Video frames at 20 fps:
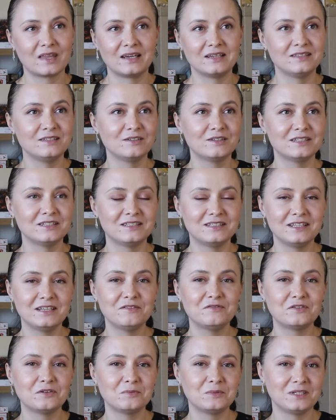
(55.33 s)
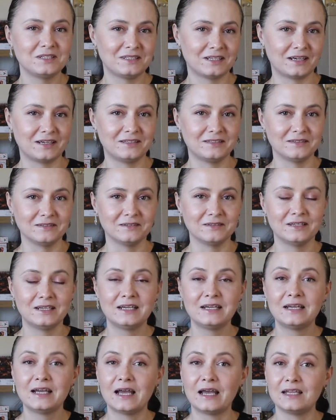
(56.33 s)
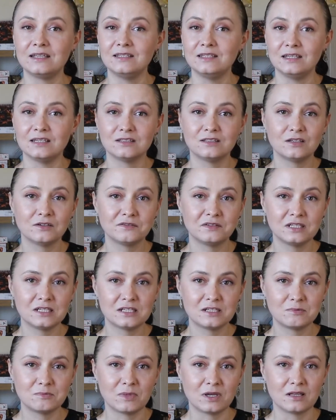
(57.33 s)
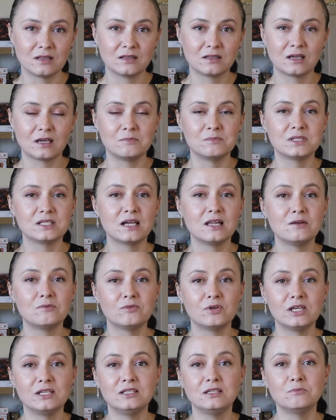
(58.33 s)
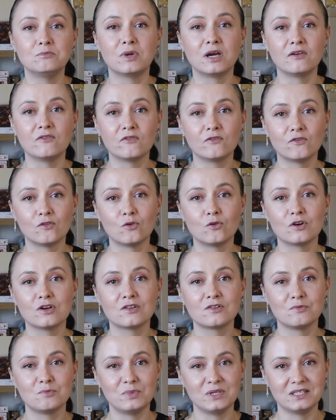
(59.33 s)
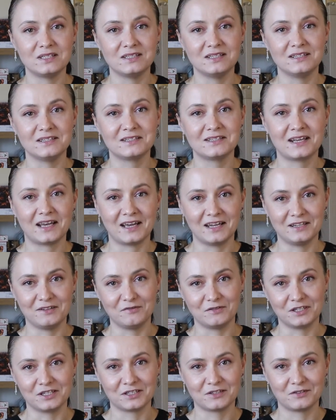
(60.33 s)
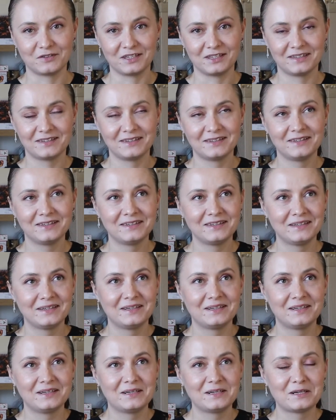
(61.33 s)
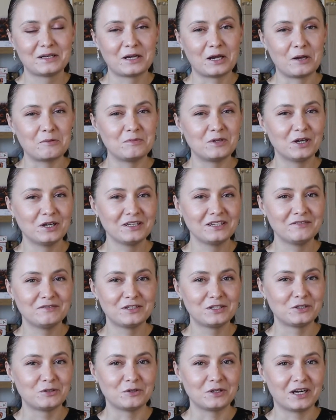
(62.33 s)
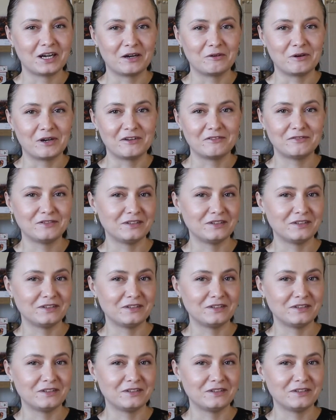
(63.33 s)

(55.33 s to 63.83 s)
As you can see from the title, at the end of this month, I'm celebrating my fourth business anniversary. I'm not even sure how I